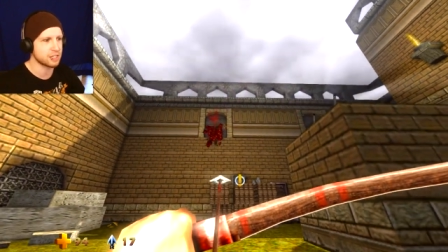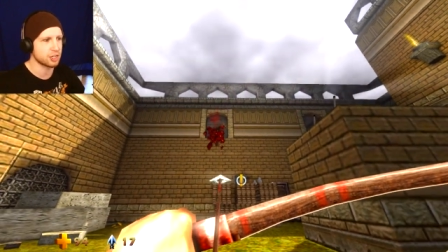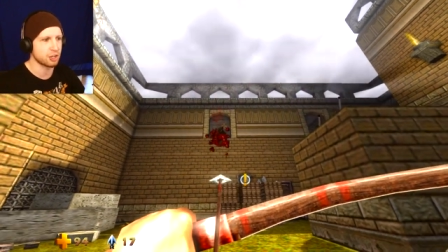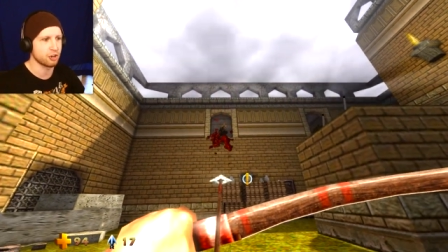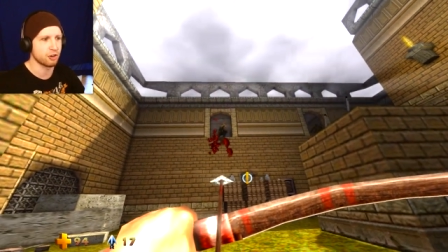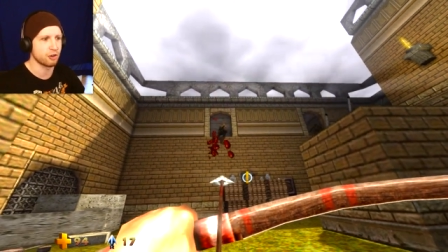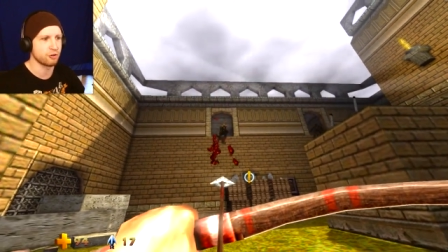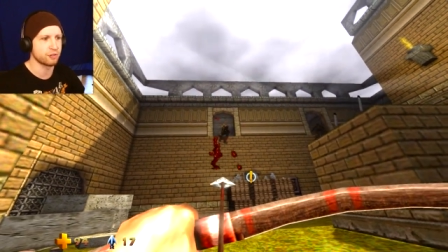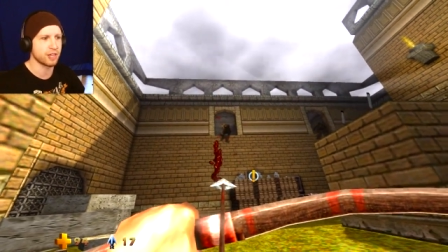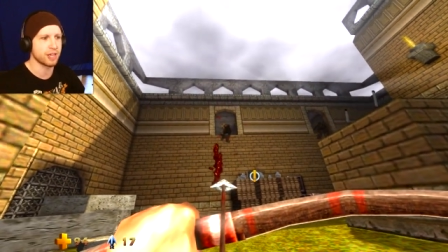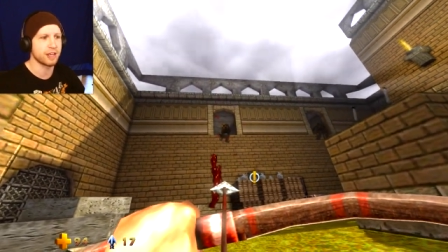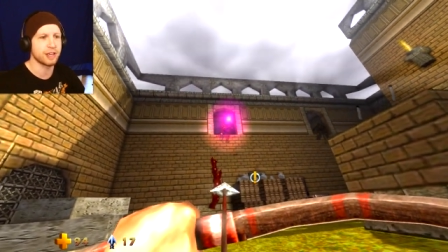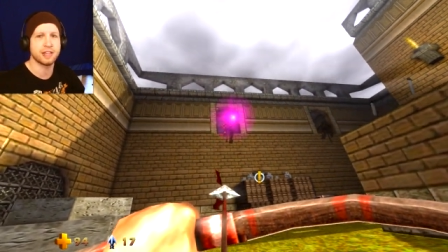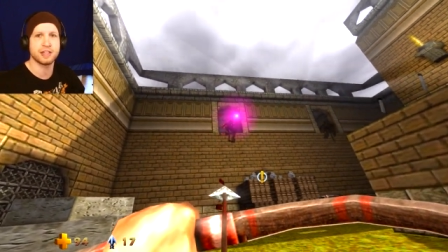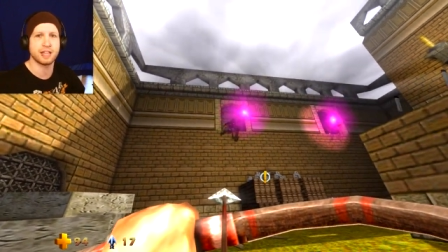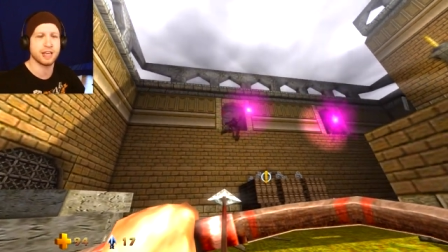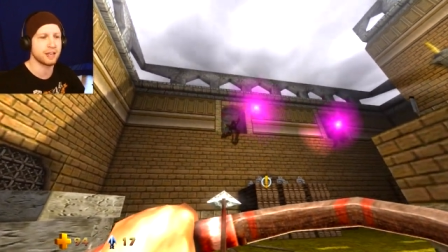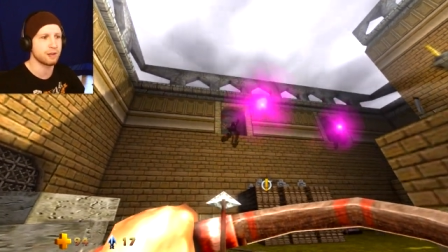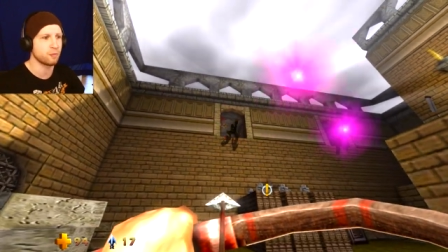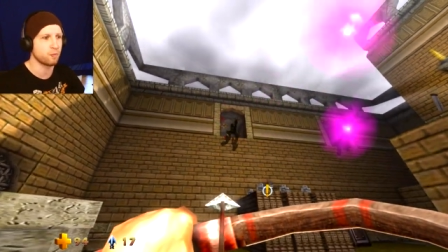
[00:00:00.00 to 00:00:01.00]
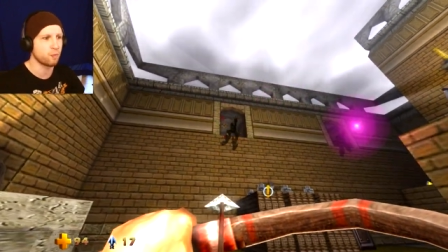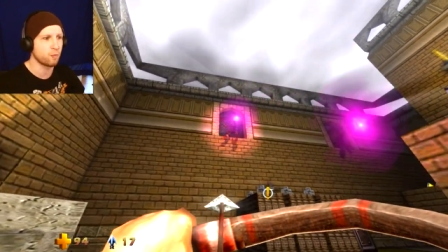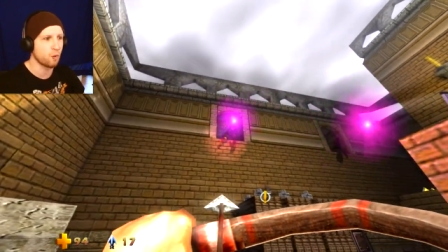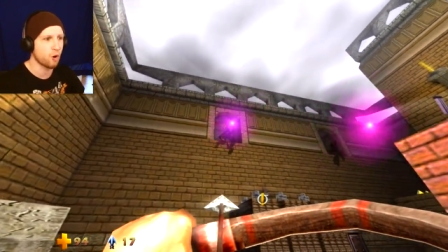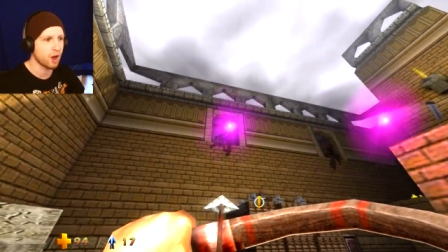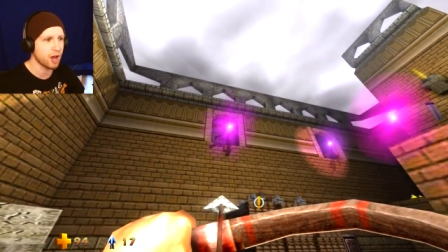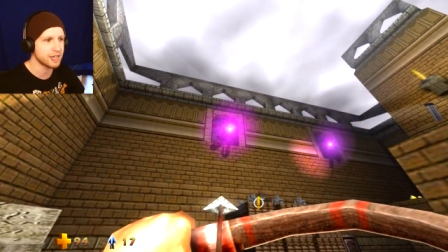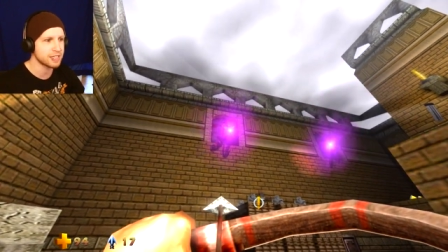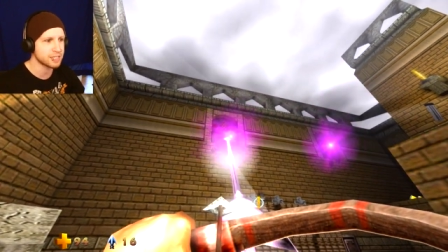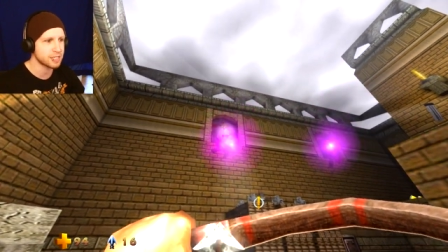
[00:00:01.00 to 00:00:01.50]
You know, they, they
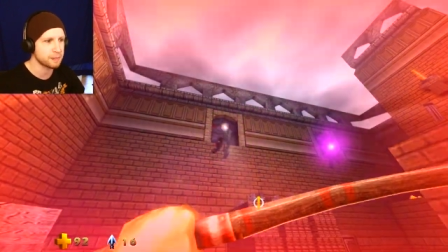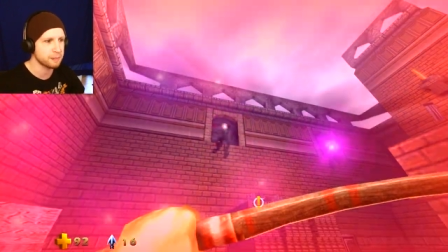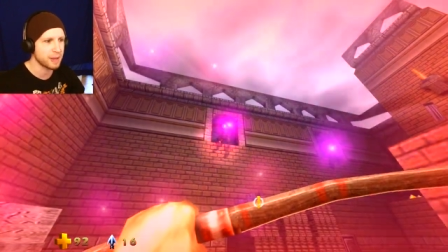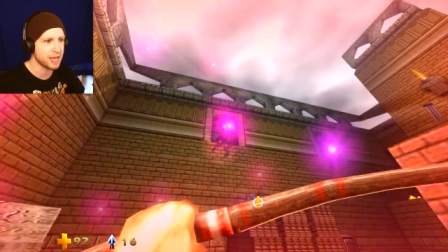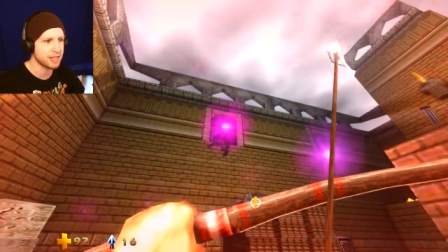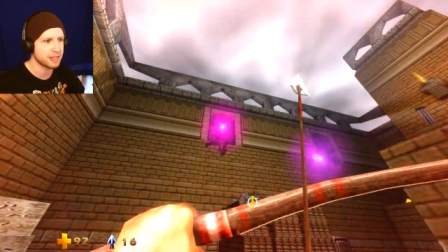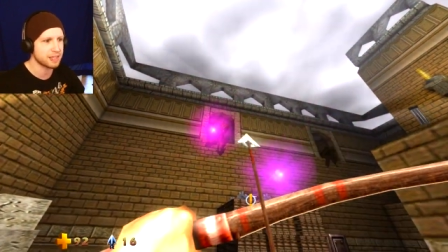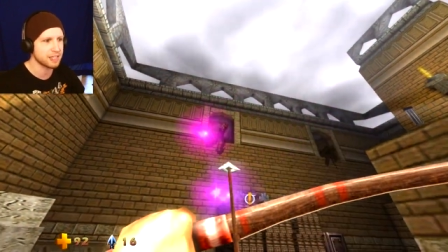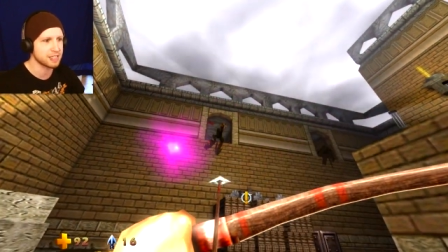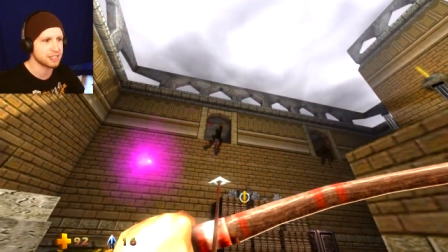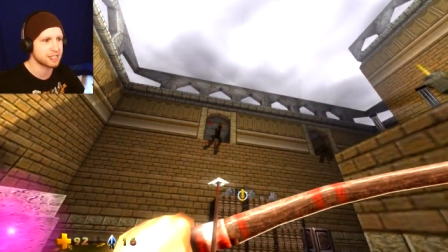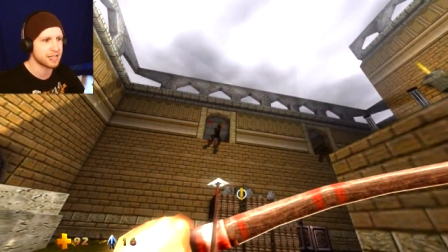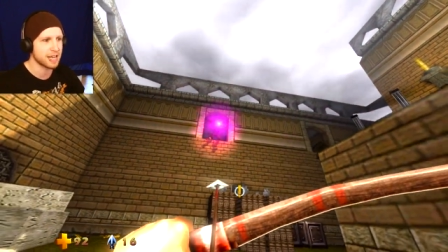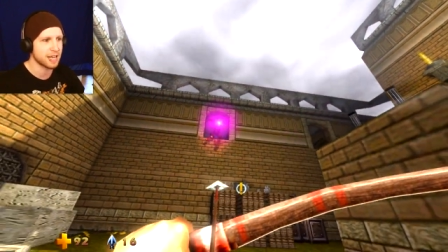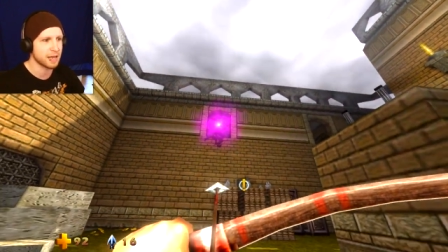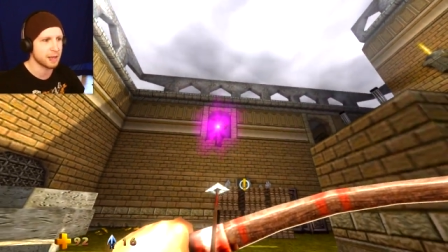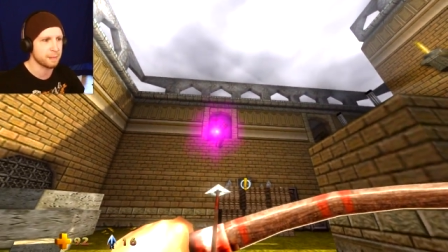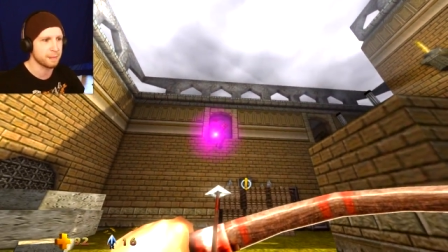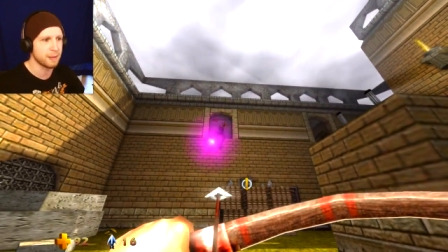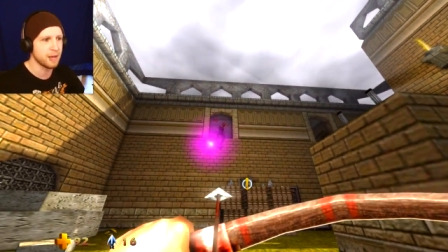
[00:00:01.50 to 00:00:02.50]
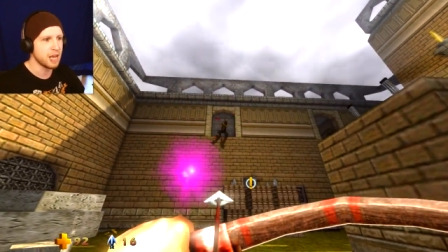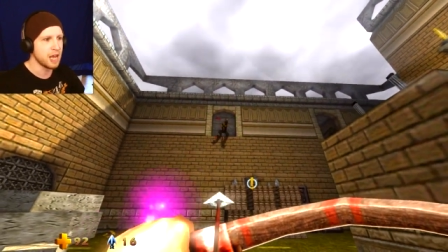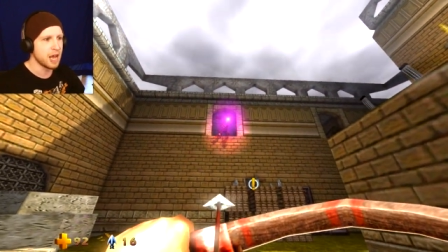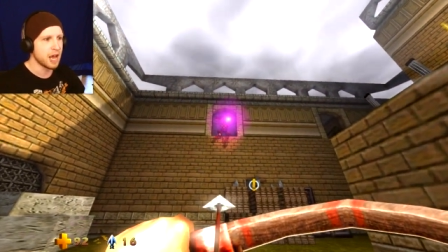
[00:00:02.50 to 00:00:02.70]
want to make this game,